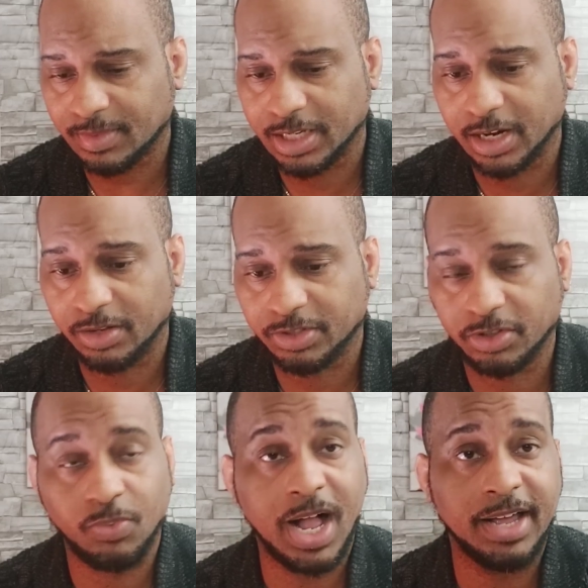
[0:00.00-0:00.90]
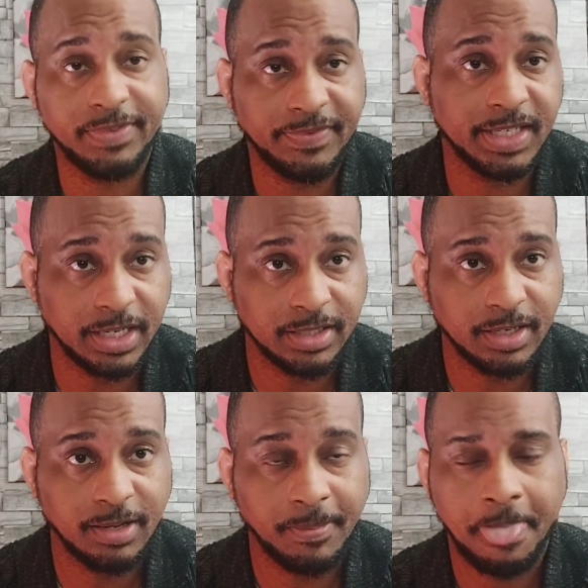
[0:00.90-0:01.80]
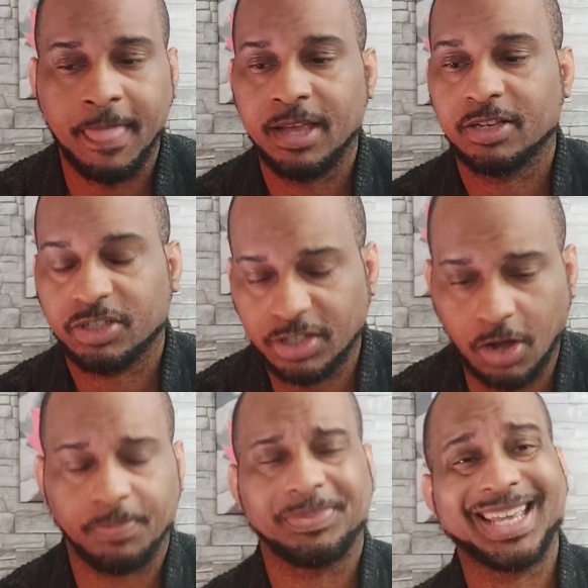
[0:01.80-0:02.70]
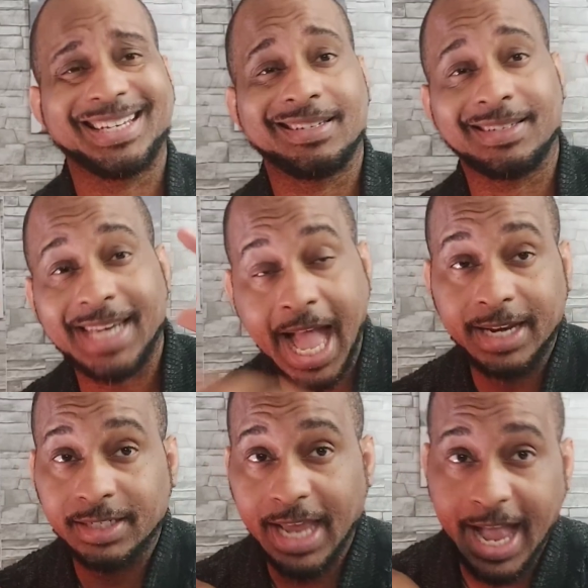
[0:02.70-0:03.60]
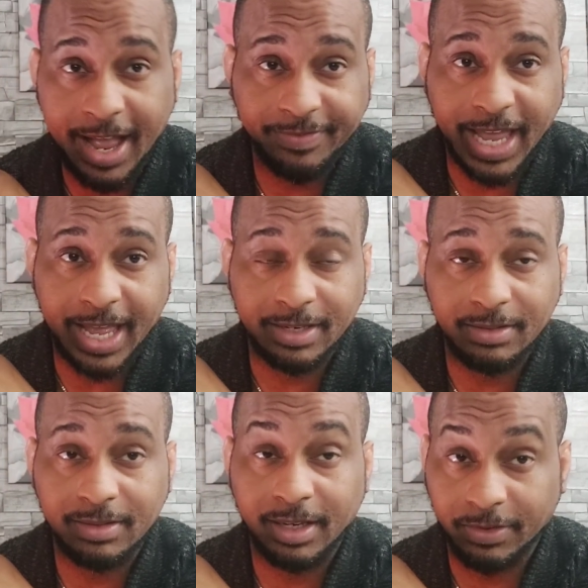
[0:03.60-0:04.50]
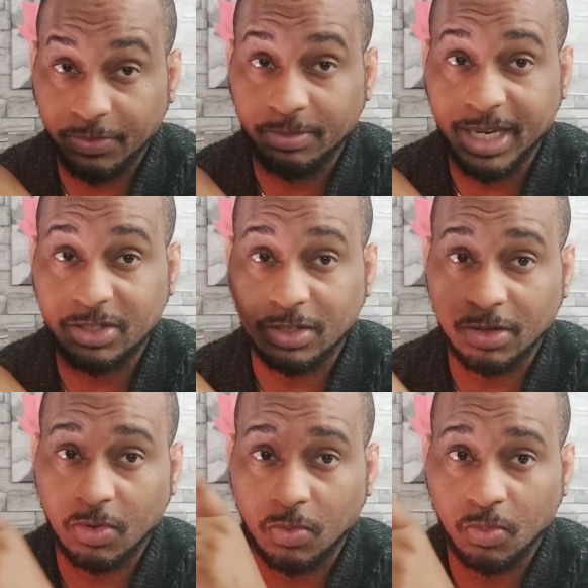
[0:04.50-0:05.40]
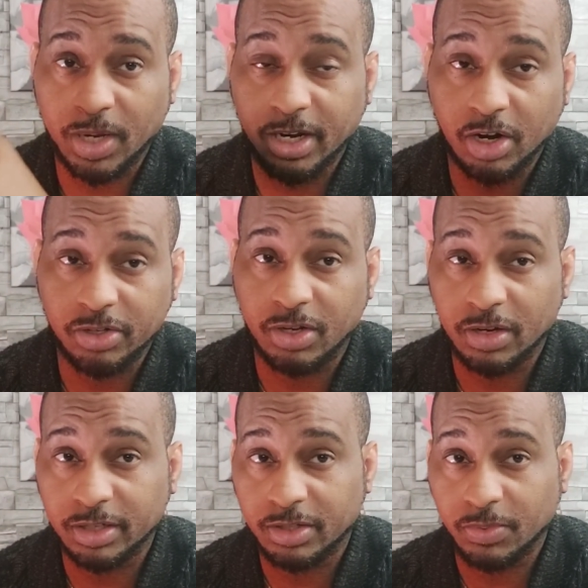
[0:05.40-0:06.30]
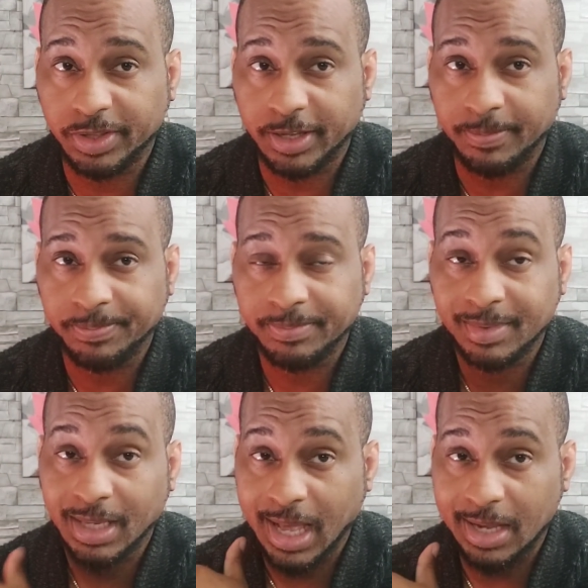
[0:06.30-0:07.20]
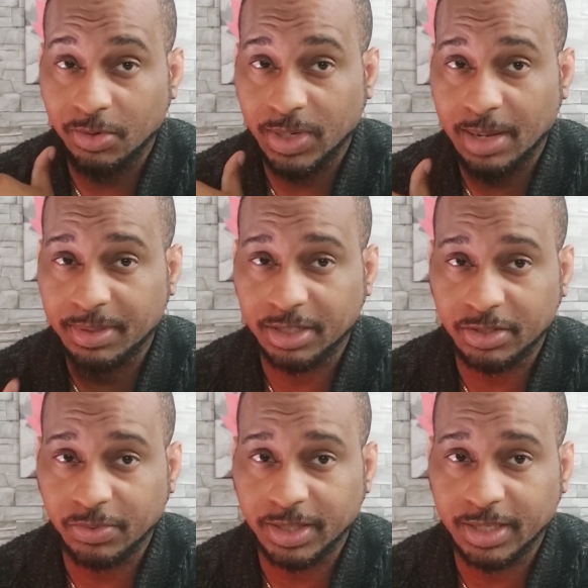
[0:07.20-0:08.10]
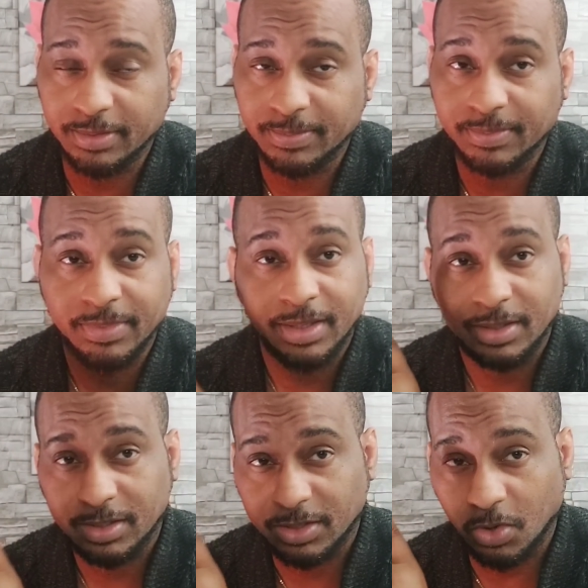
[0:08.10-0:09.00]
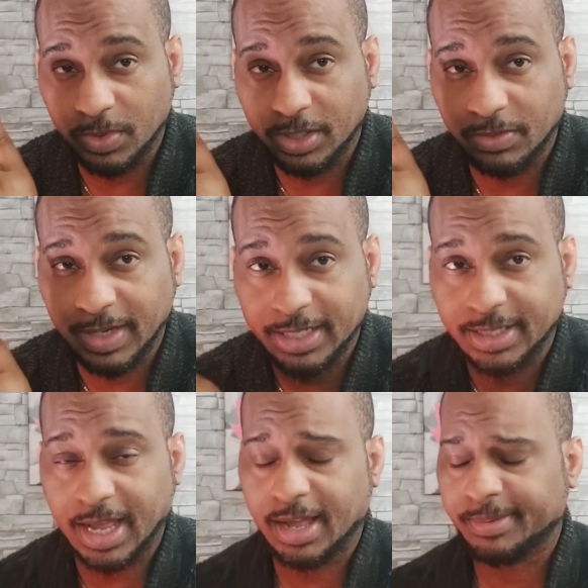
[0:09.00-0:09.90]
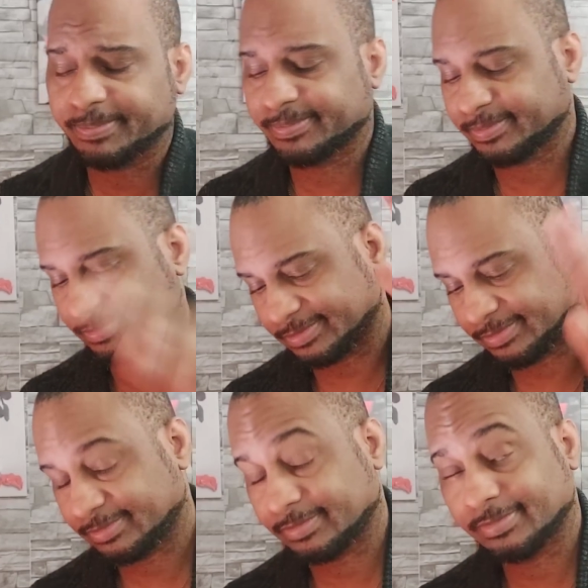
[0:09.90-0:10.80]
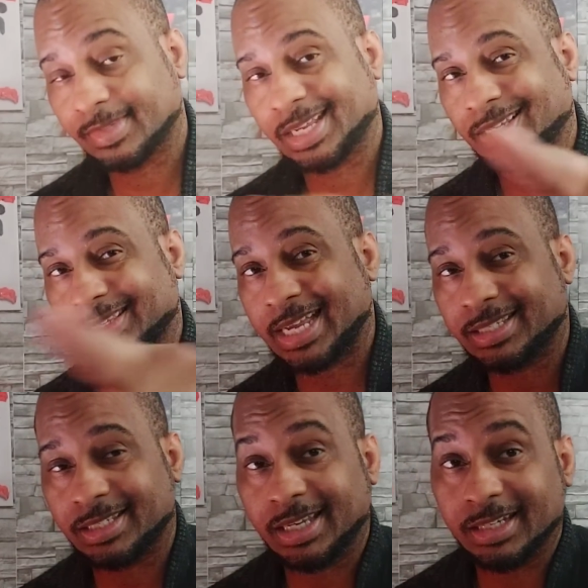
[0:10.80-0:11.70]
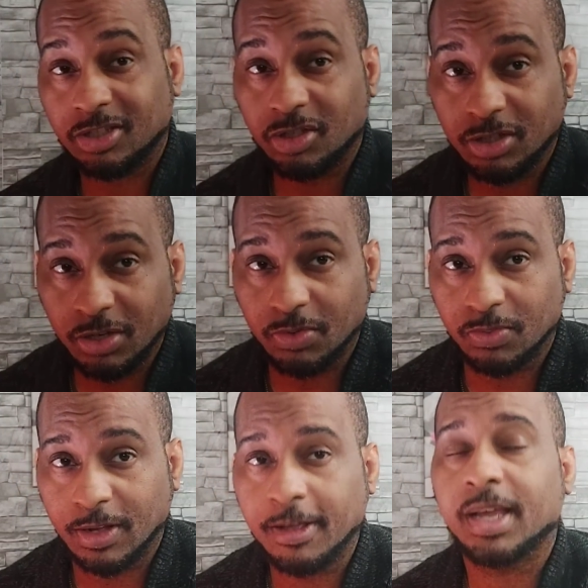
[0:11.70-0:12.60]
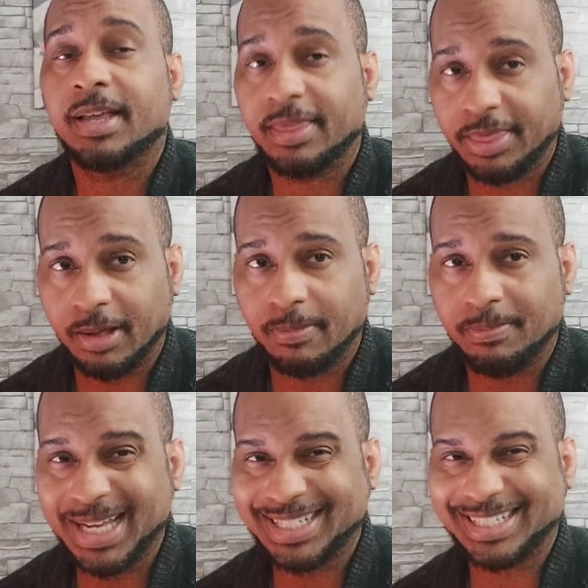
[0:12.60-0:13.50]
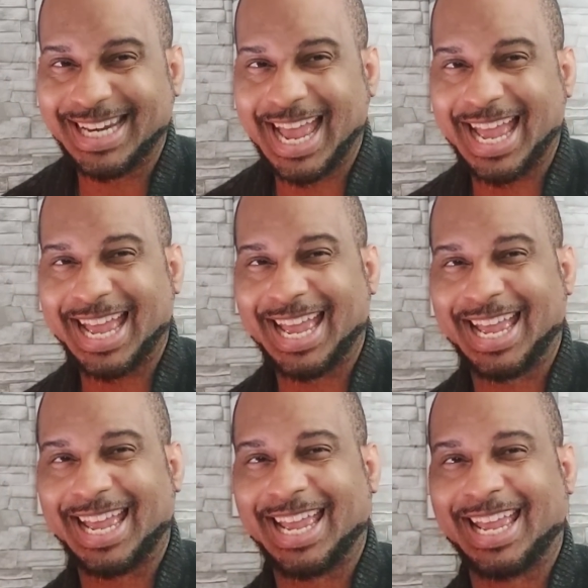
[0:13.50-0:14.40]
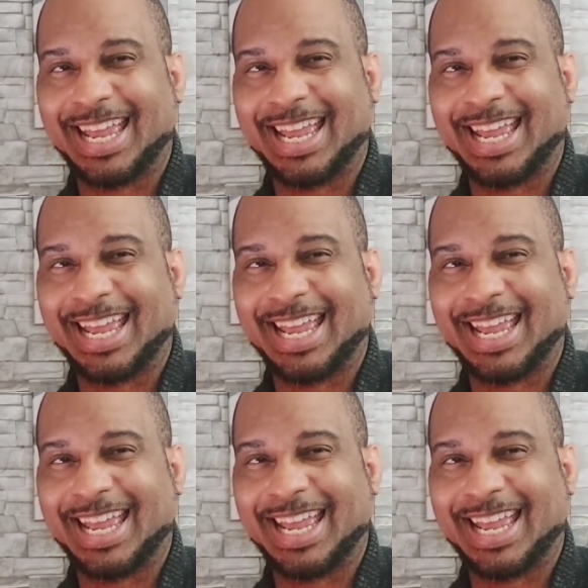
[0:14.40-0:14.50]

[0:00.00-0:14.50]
you know, to thrive if it doesn't come. So now that you have that information, what are you going to do with it? I know what I'm going to do with it. So until next time, let's get to the money.